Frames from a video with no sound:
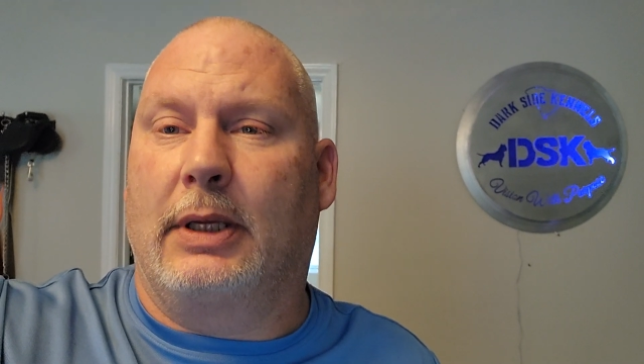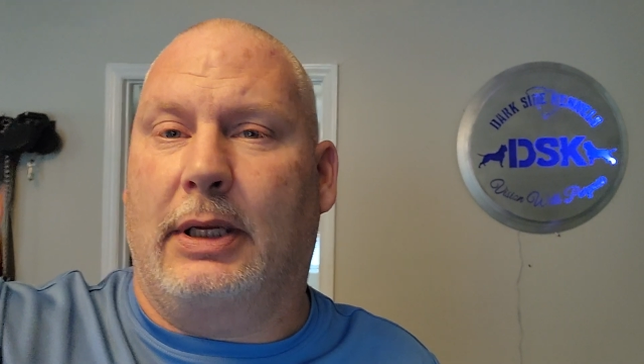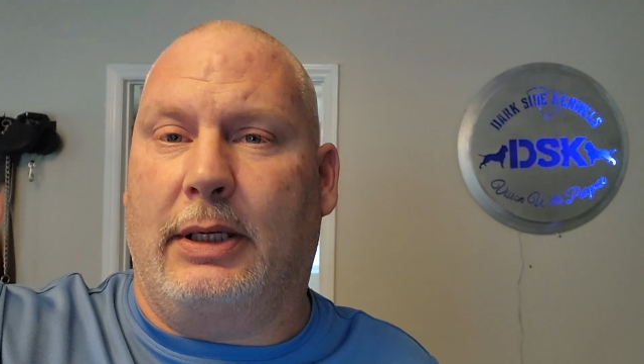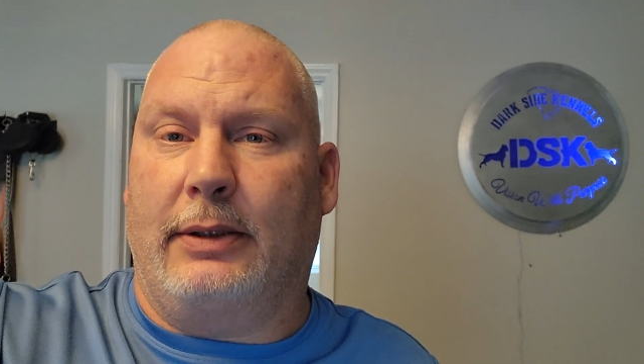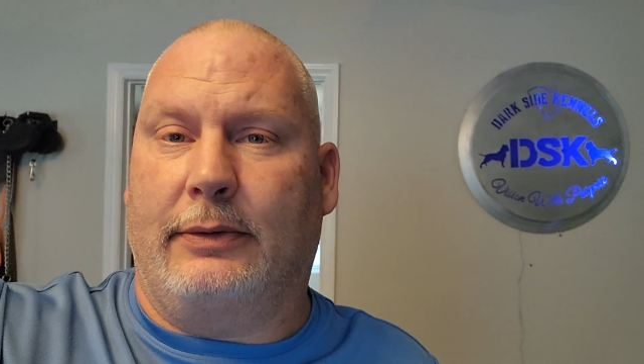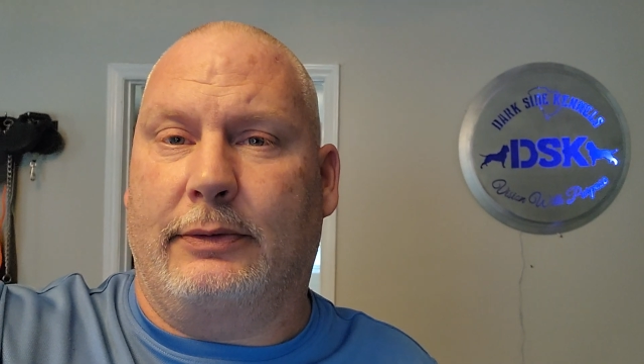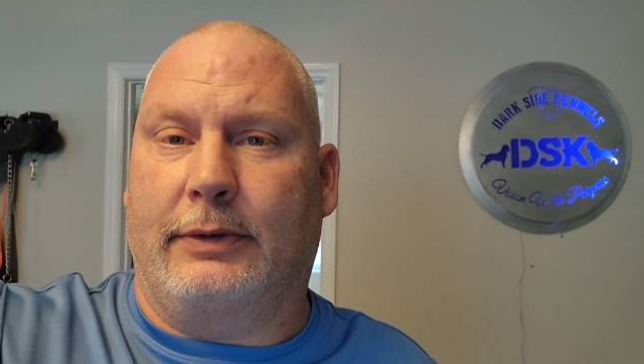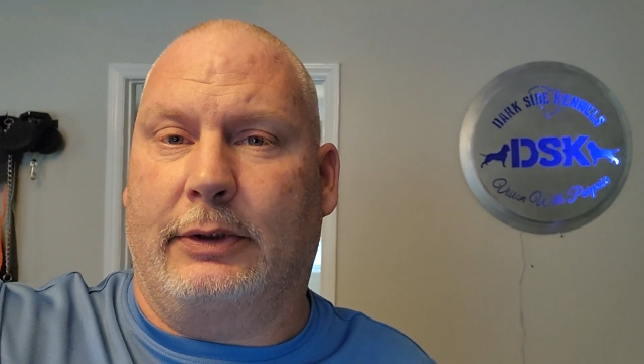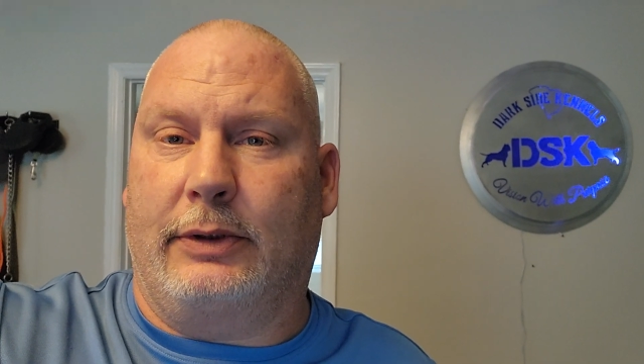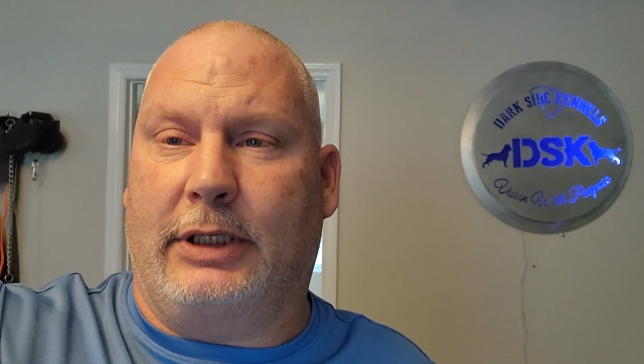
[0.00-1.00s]
And,
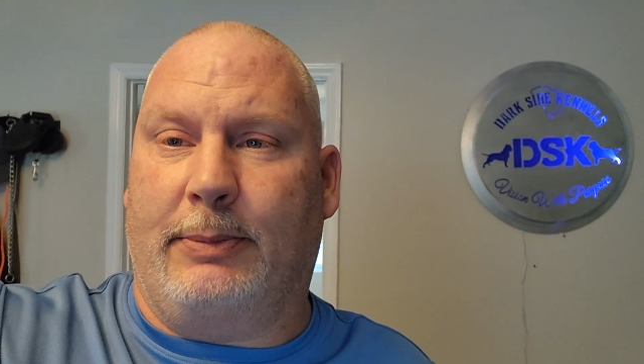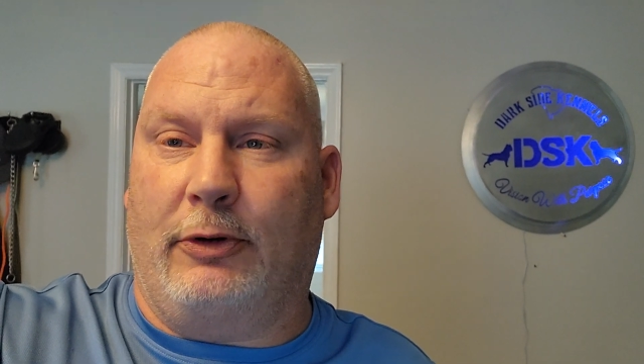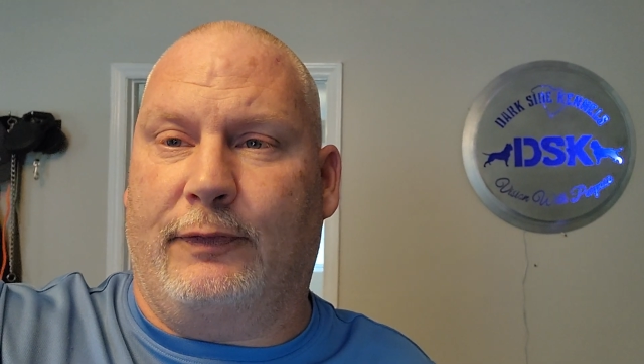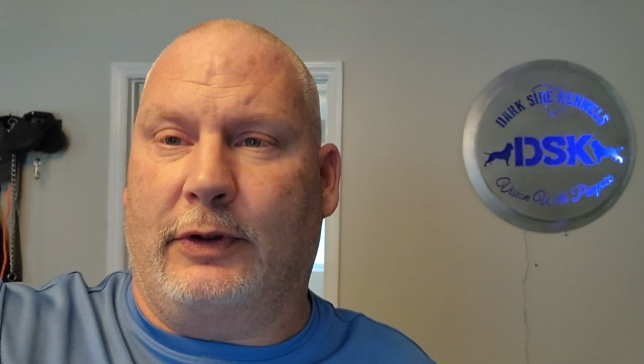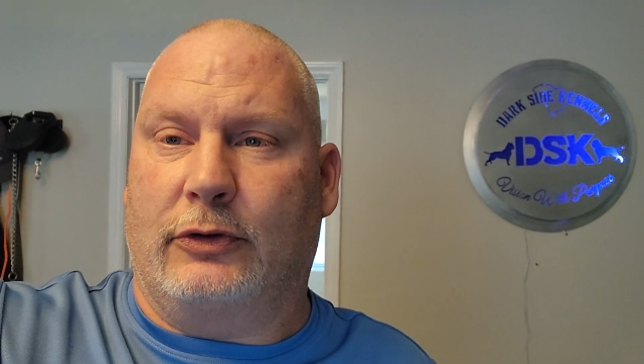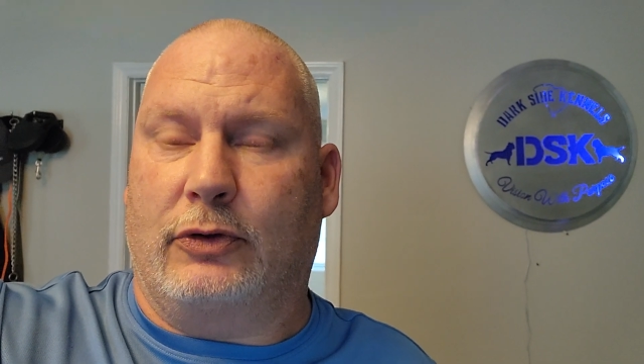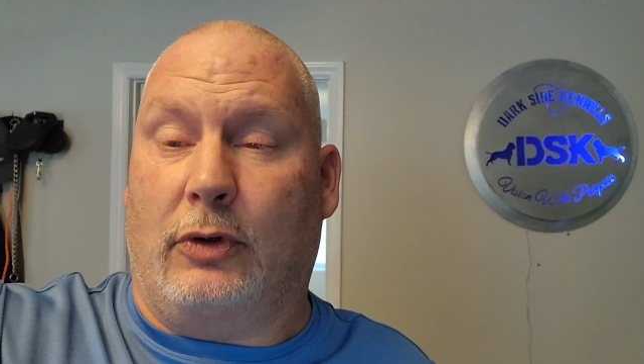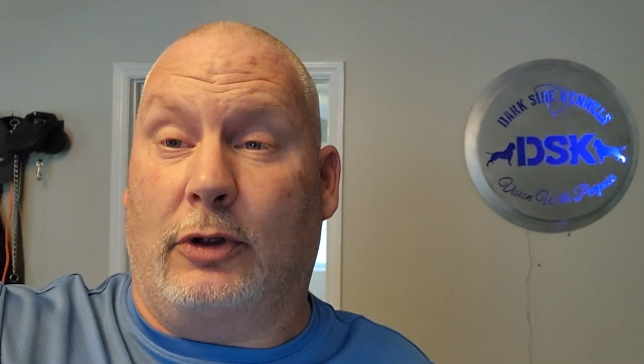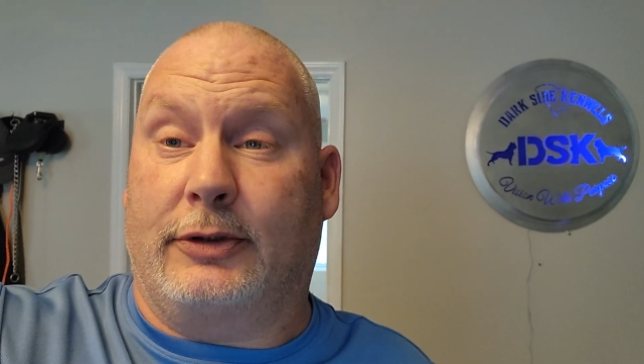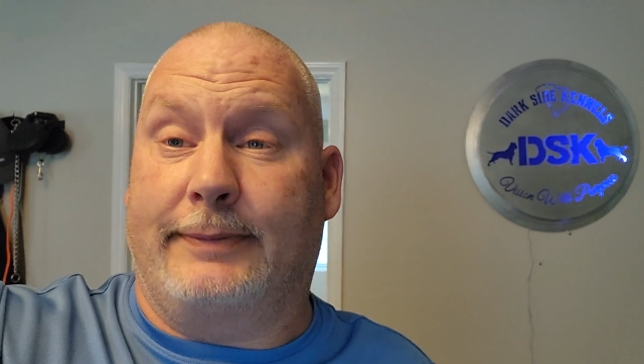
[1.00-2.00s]
you know, keep our fingers
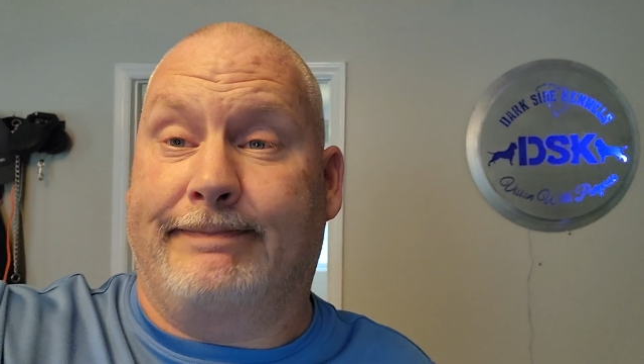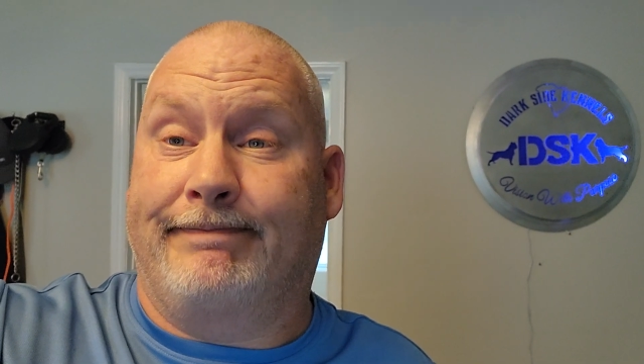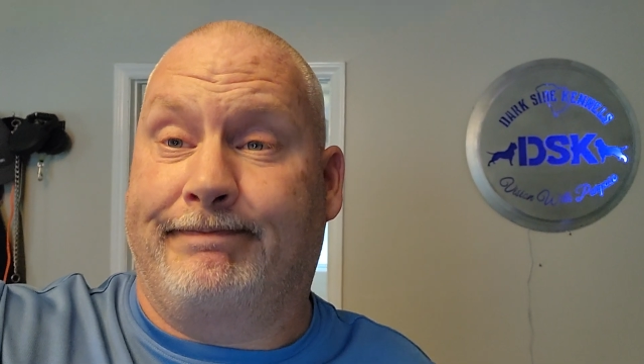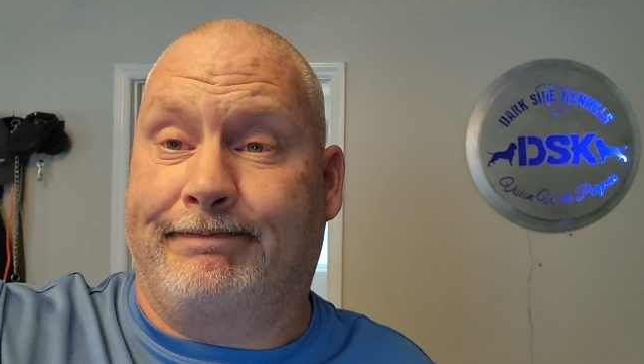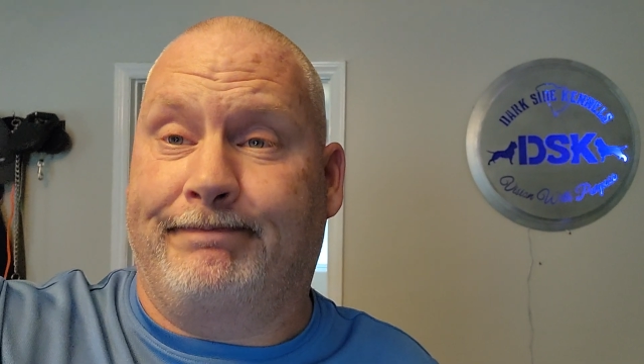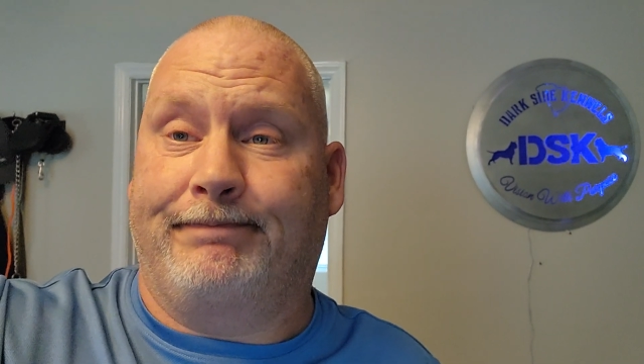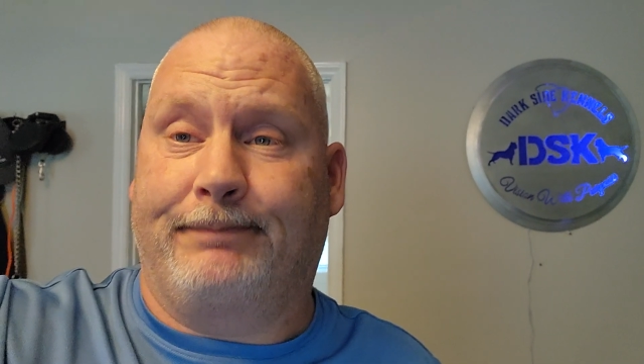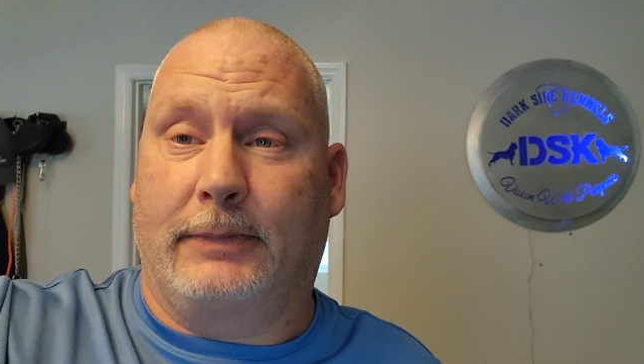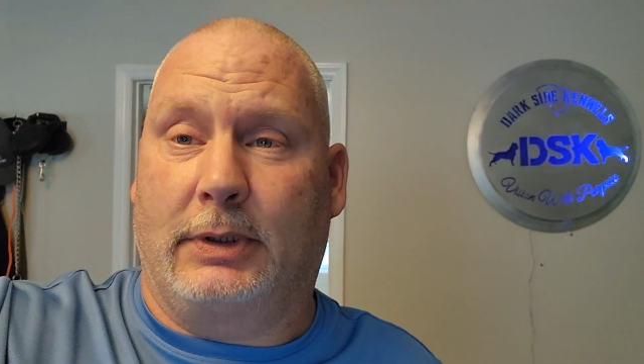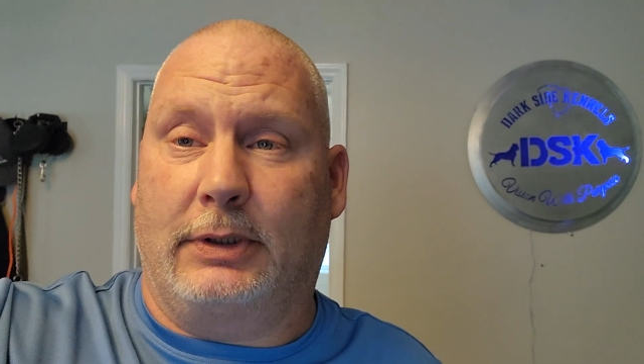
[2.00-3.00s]
crossed,
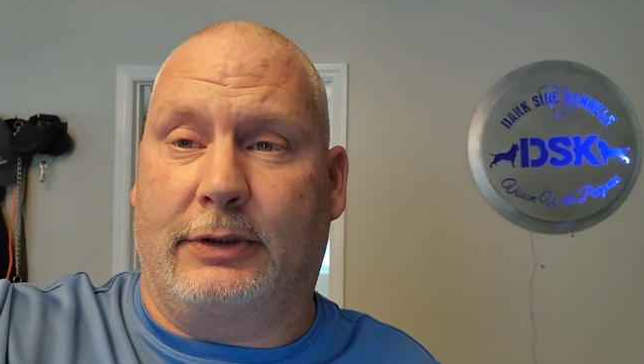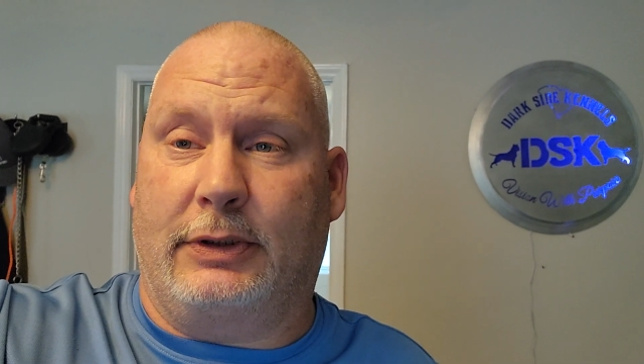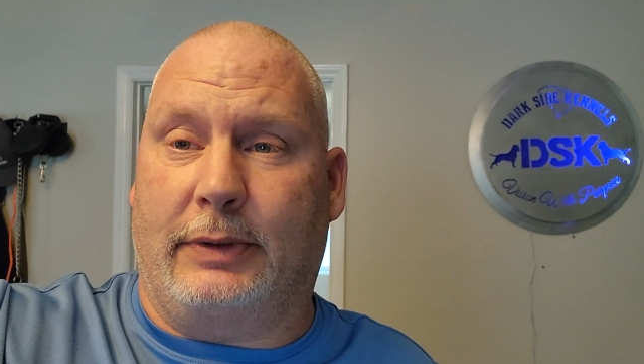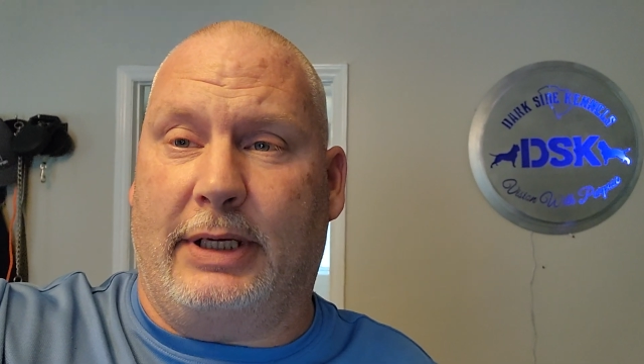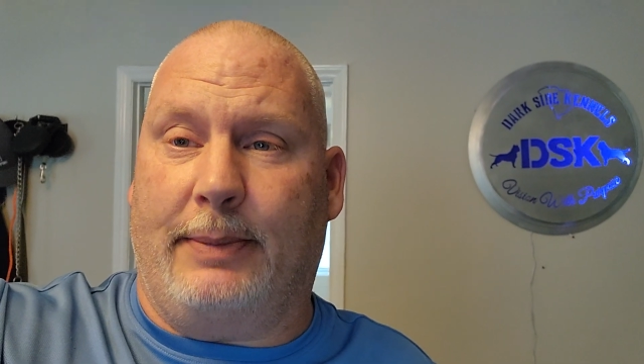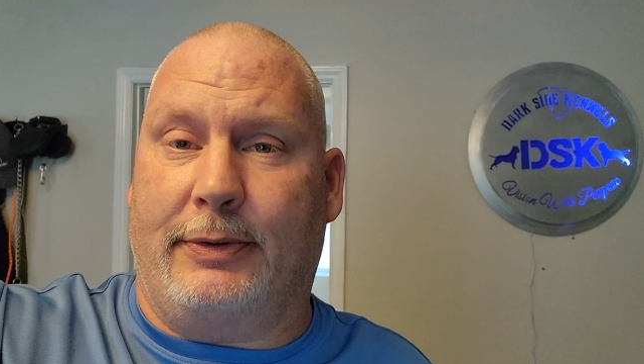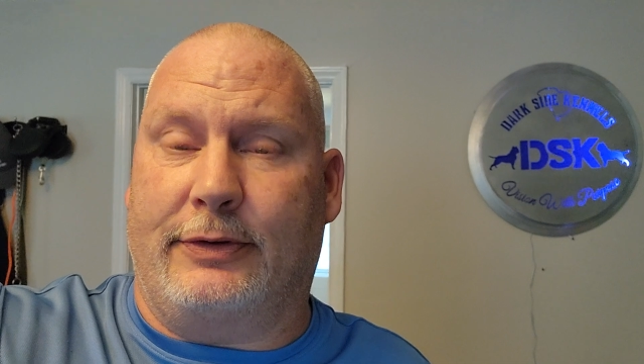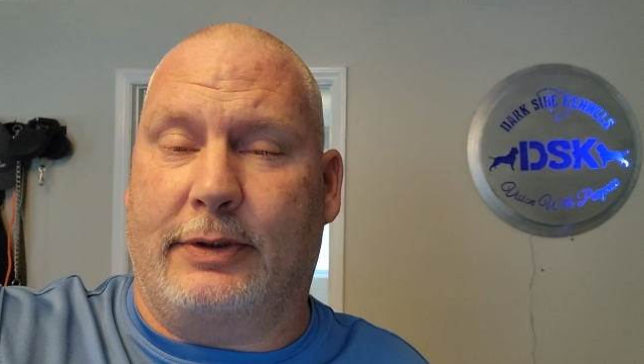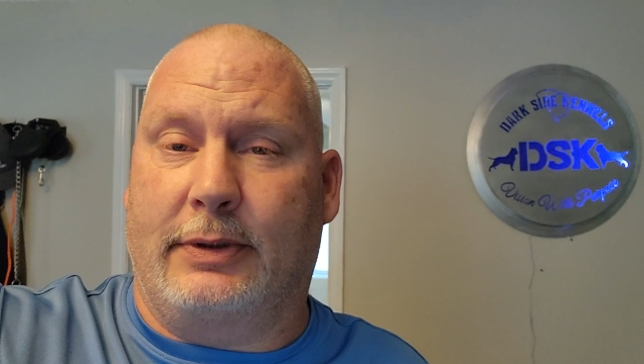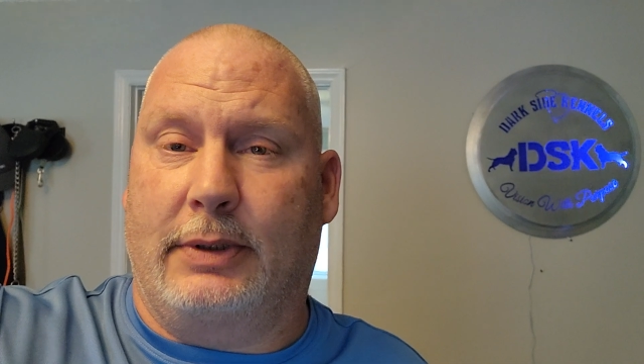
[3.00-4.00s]
see what
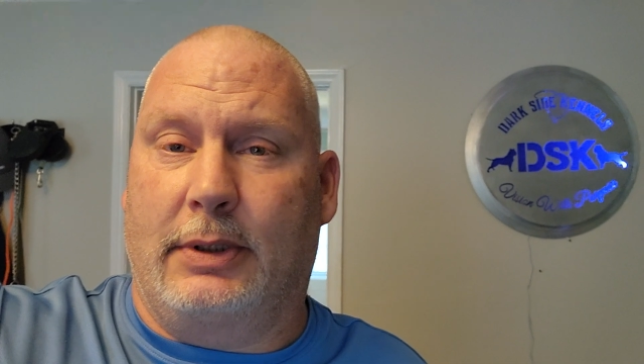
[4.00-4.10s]
happens.